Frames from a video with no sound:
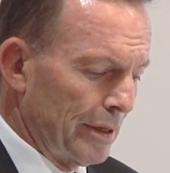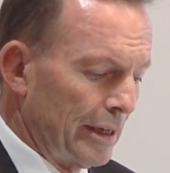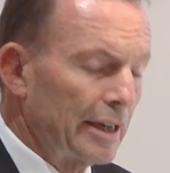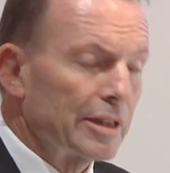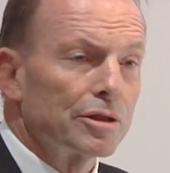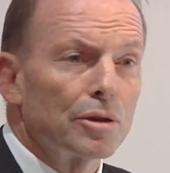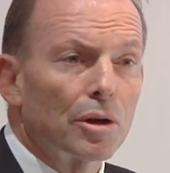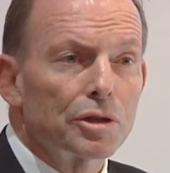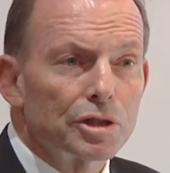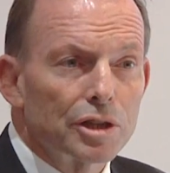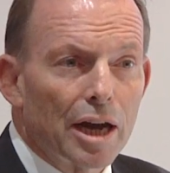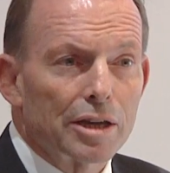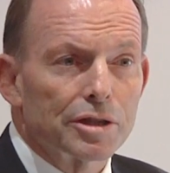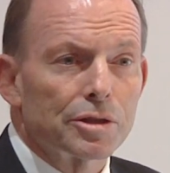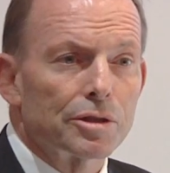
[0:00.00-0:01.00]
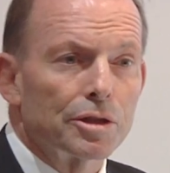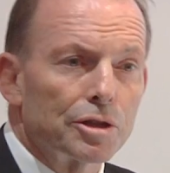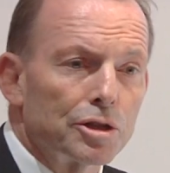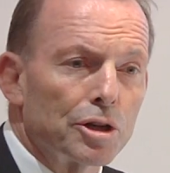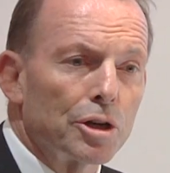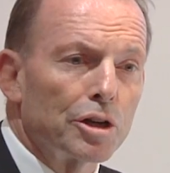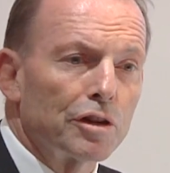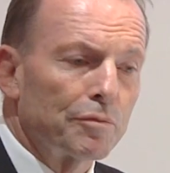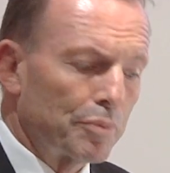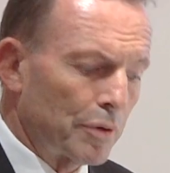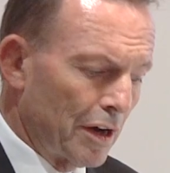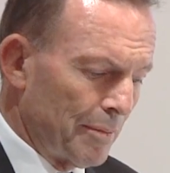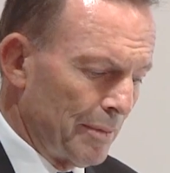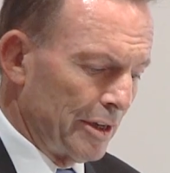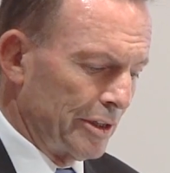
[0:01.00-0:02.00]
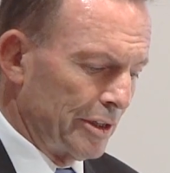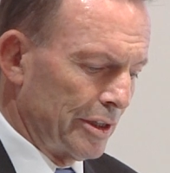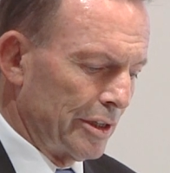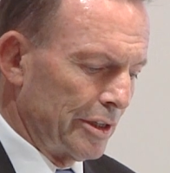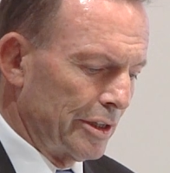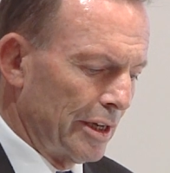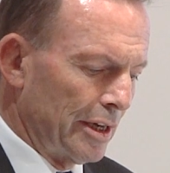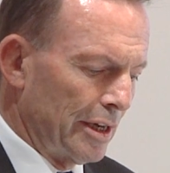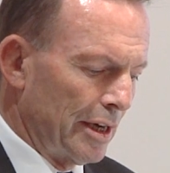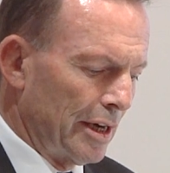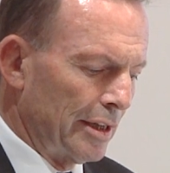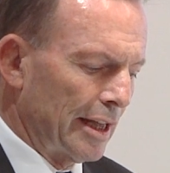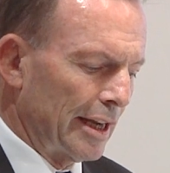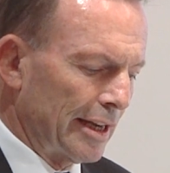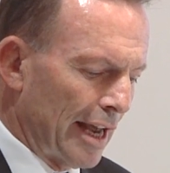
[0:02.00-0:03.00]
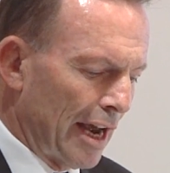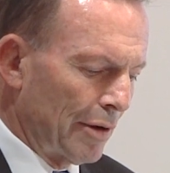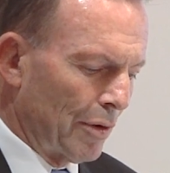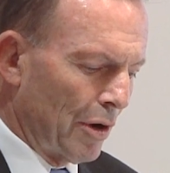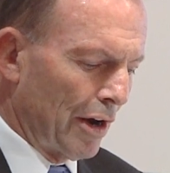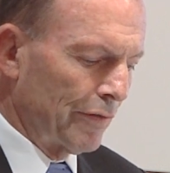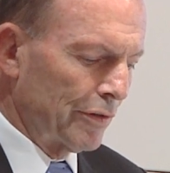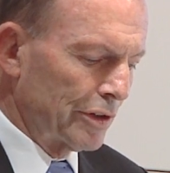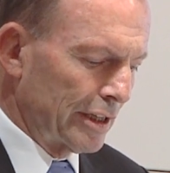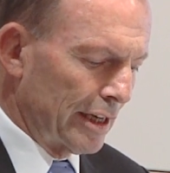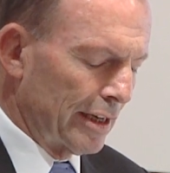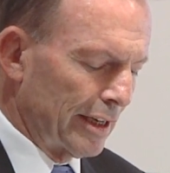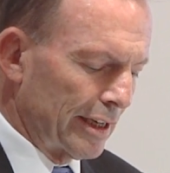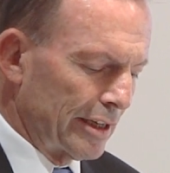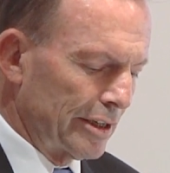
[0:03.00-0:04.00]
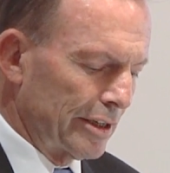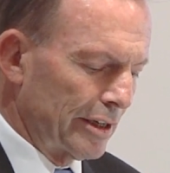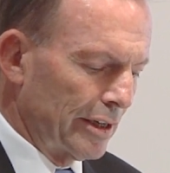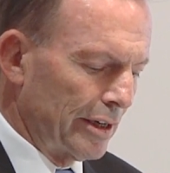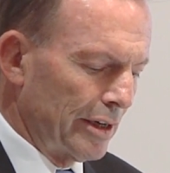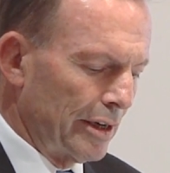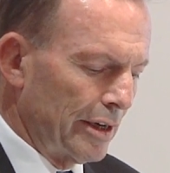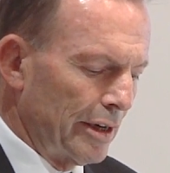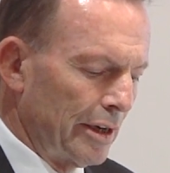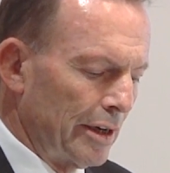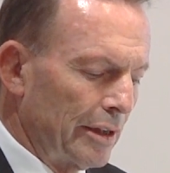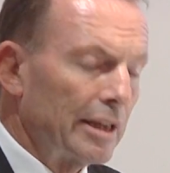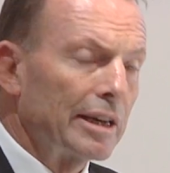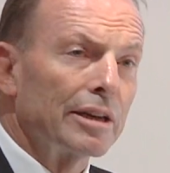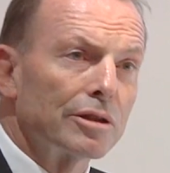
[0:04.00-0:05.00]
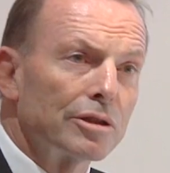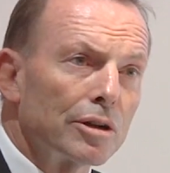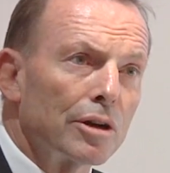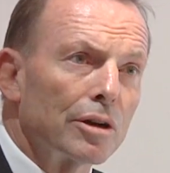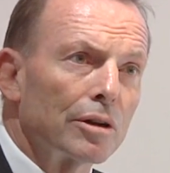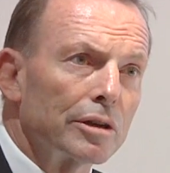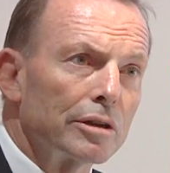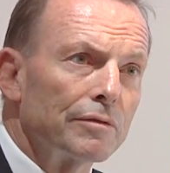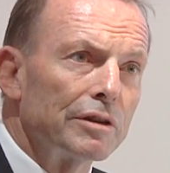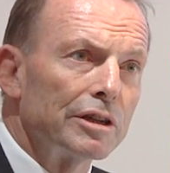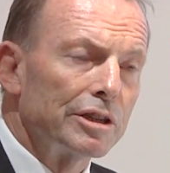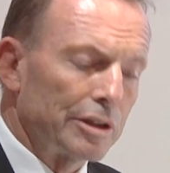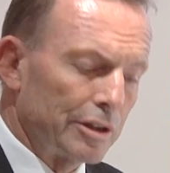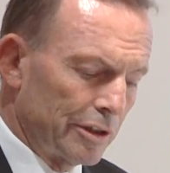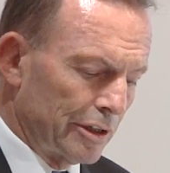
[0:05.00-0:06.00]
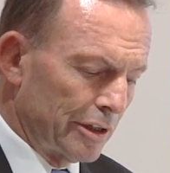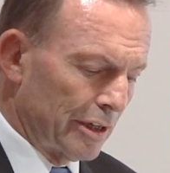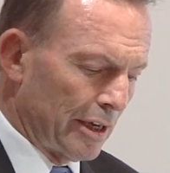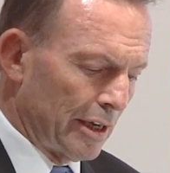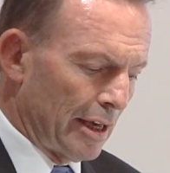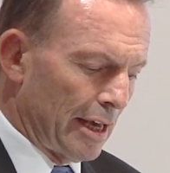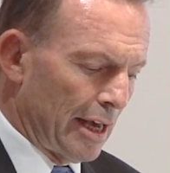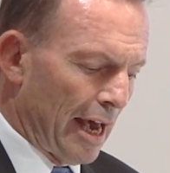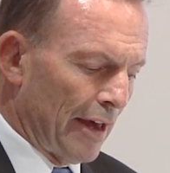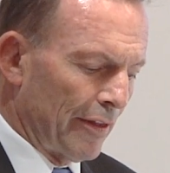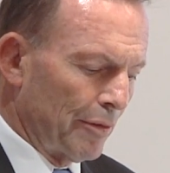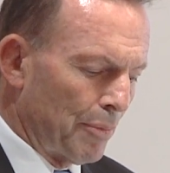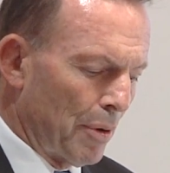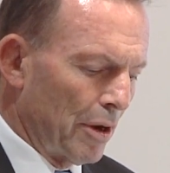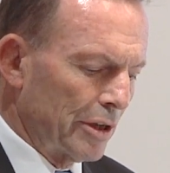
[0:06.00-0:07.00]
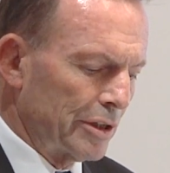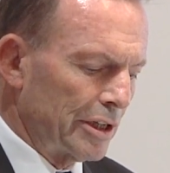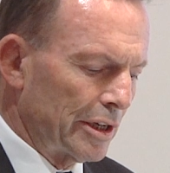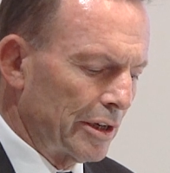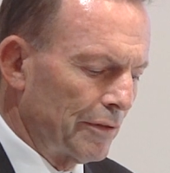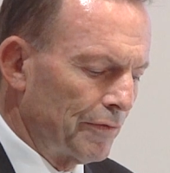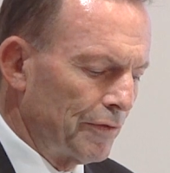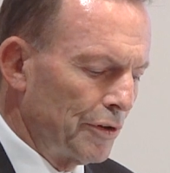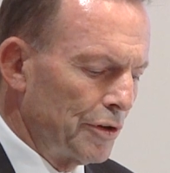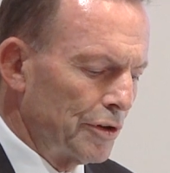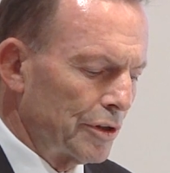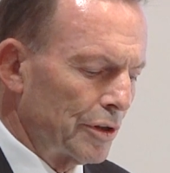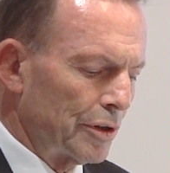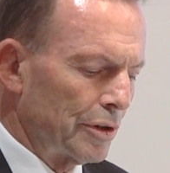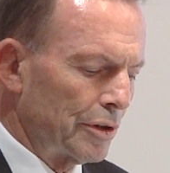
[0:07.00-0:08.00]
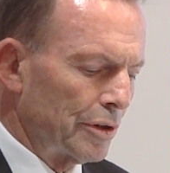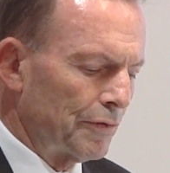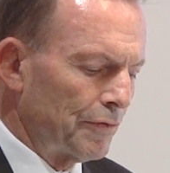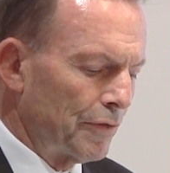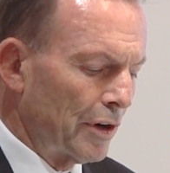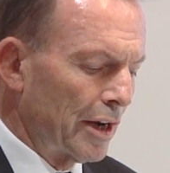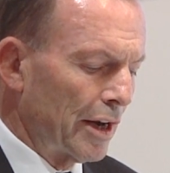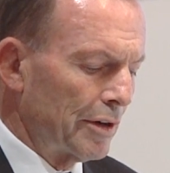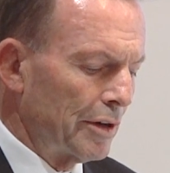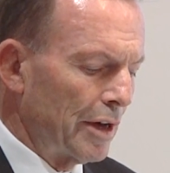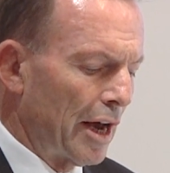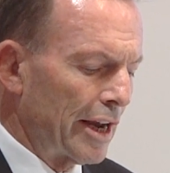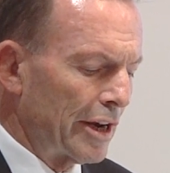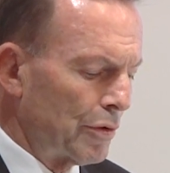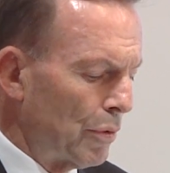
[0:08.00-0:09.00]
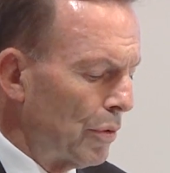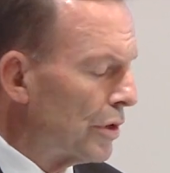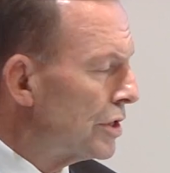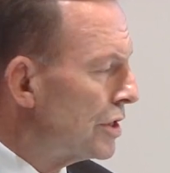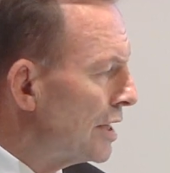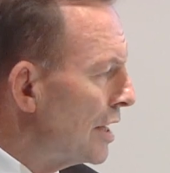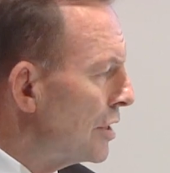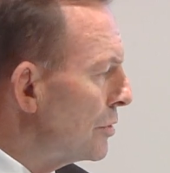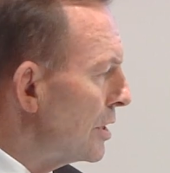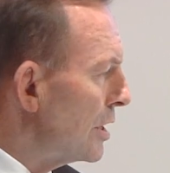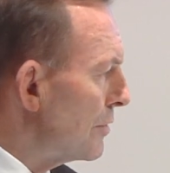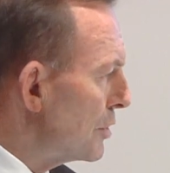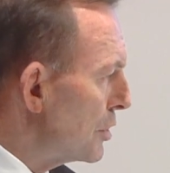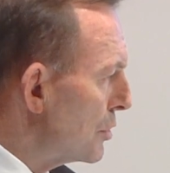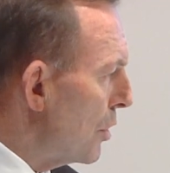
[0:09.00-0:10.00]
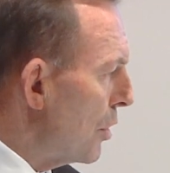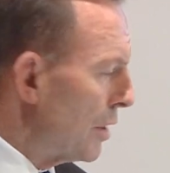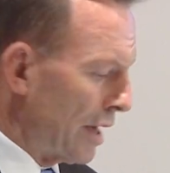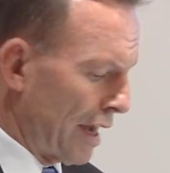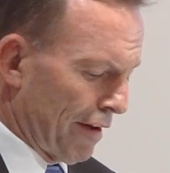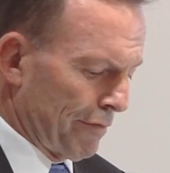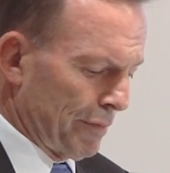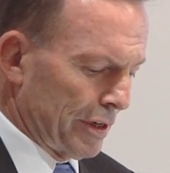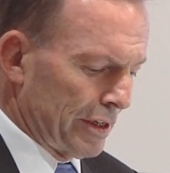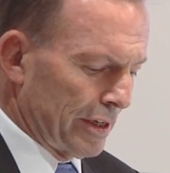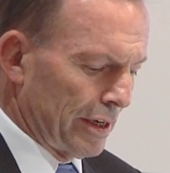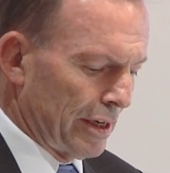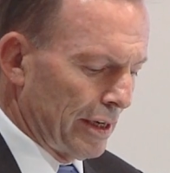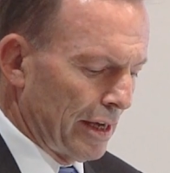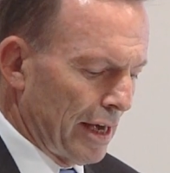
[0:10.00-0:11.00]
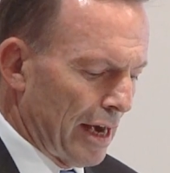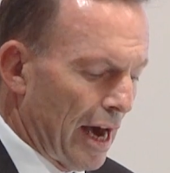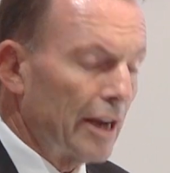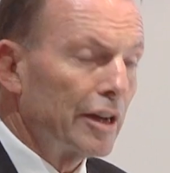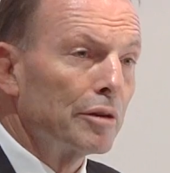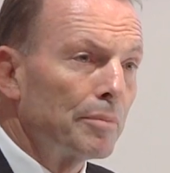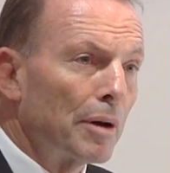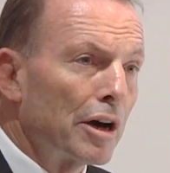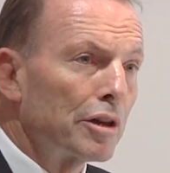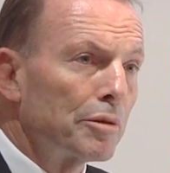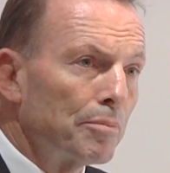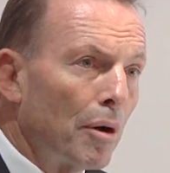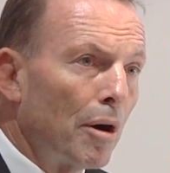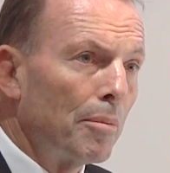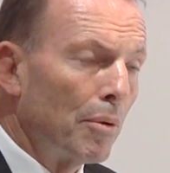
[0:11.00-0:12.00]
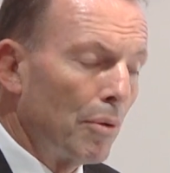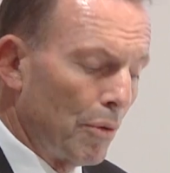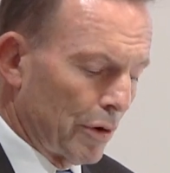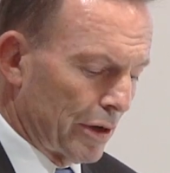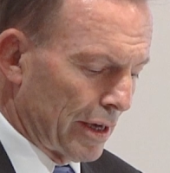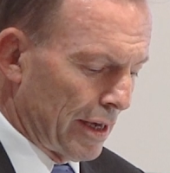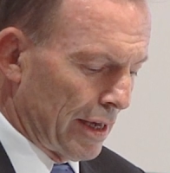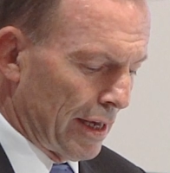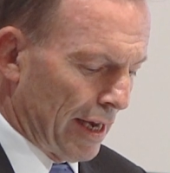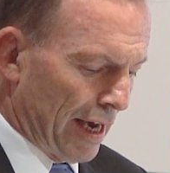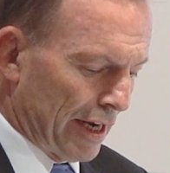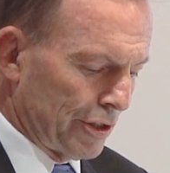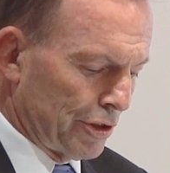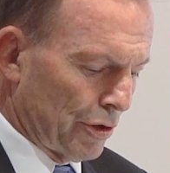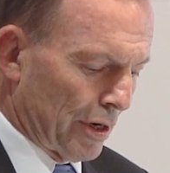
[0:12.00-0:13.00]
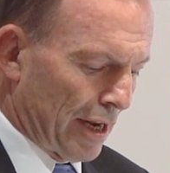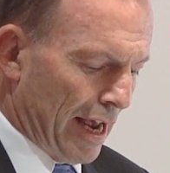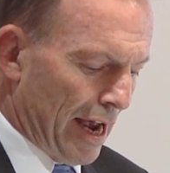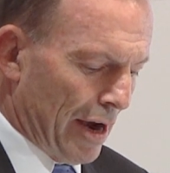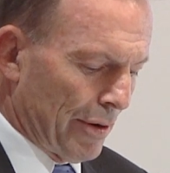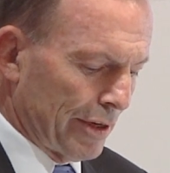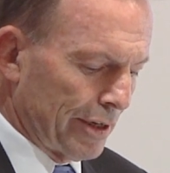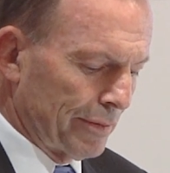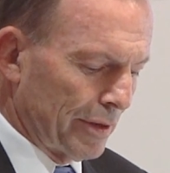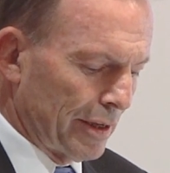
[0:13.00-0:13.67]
It's not just the churn of prime ministers that now rivals Italy's. The internal divisions and the policy confusion that followed a quarter century of strong government under both Bob Hawke and John Howard.